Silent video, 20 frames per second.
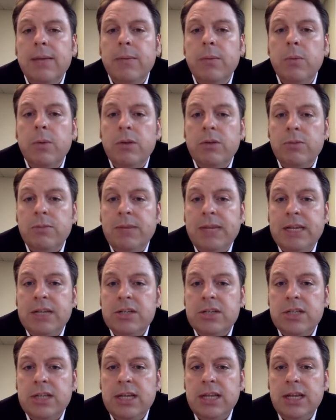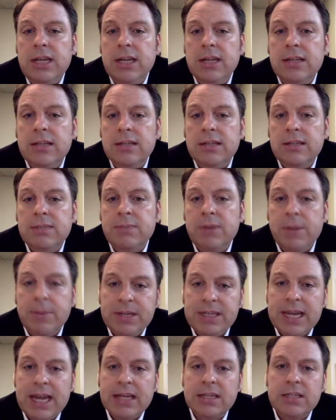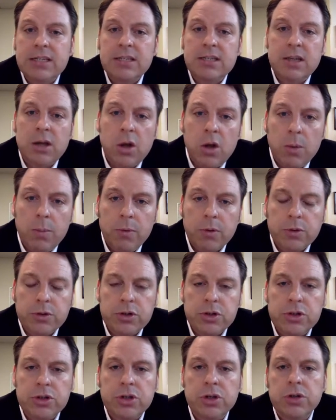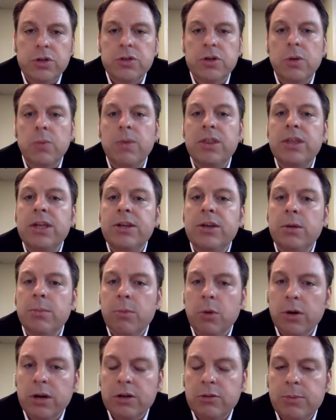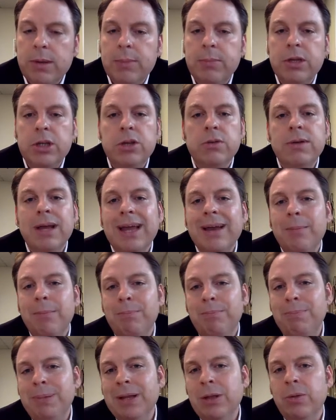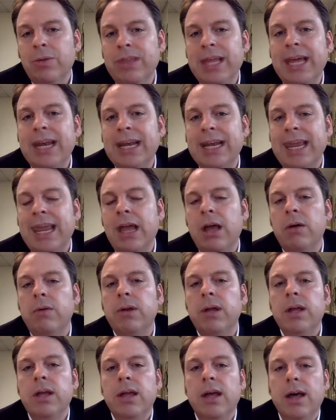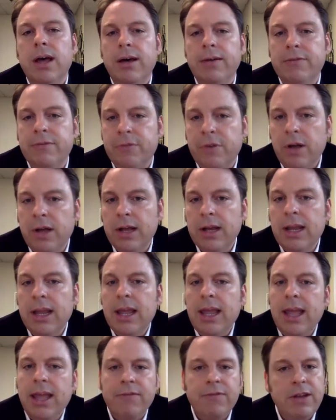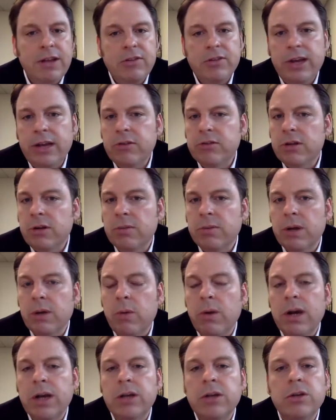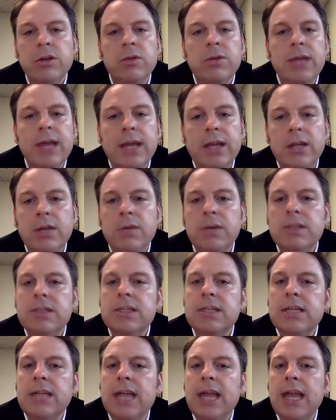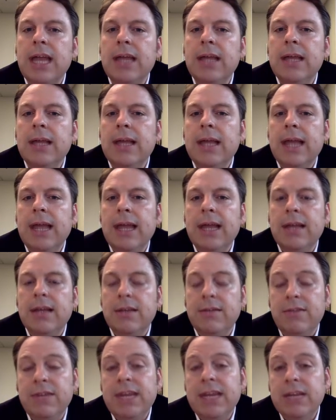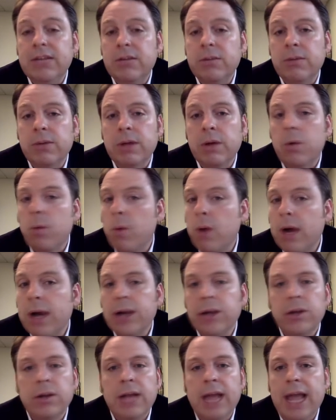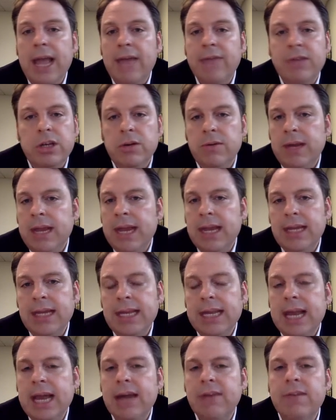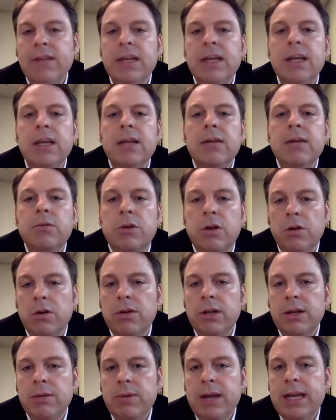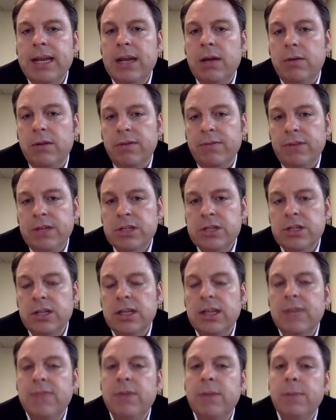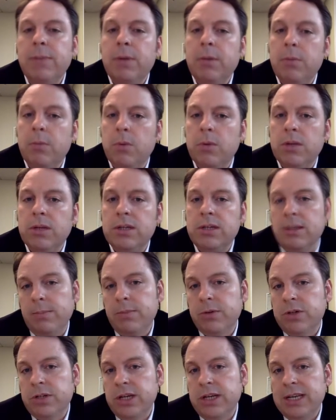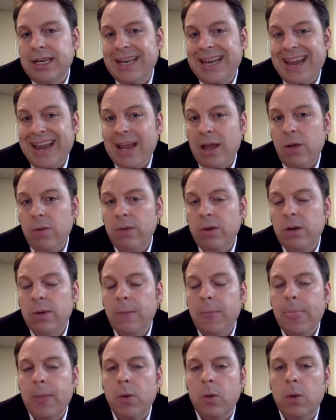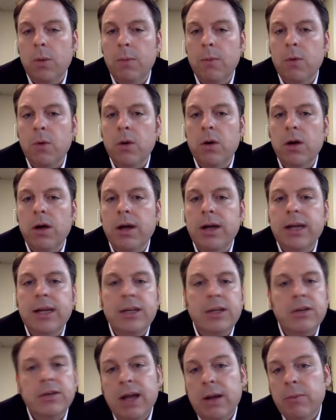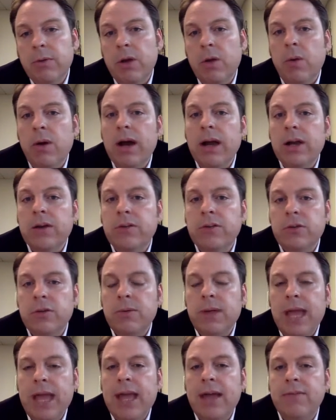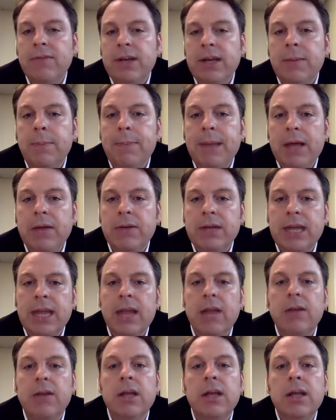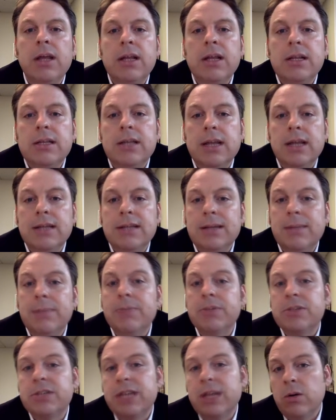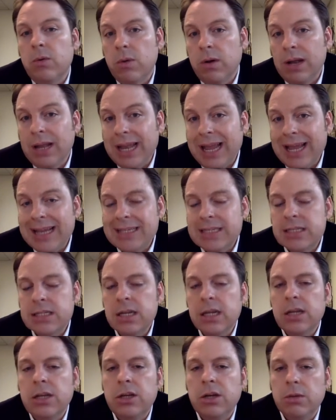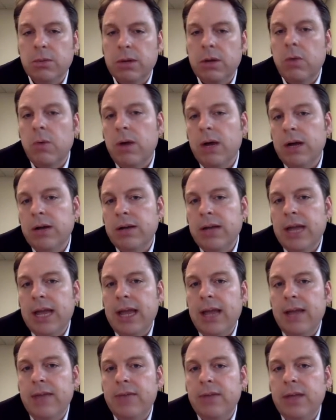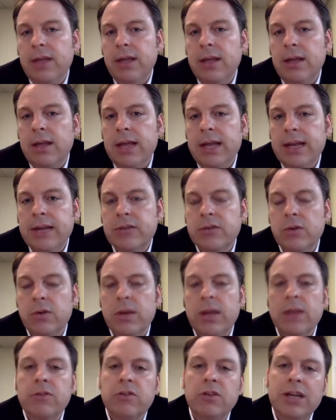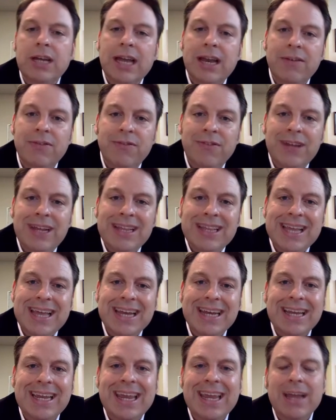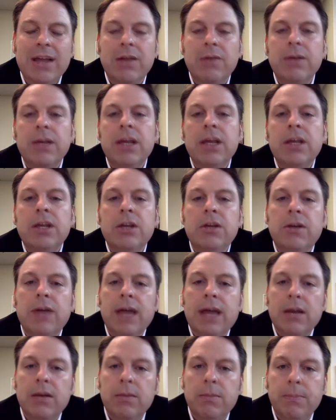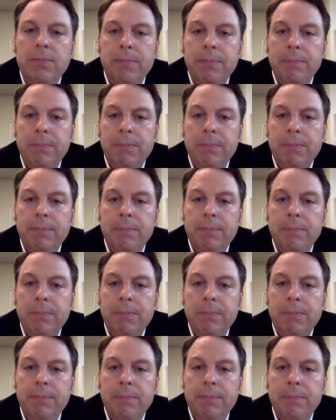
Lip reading: which means the property taxes and the homeowner's insurance are within your mortgage payment. You've got to build that account up front. FHA is going to require you to do that. USDA and VA is going to require you to have it. You can't get out of it. Currently, right now, conventionally, if you put more than 10% down or more on it, you're not required to have an impound account. 10% or less, you're required to have an escrow account. So you got to feed that account. You got to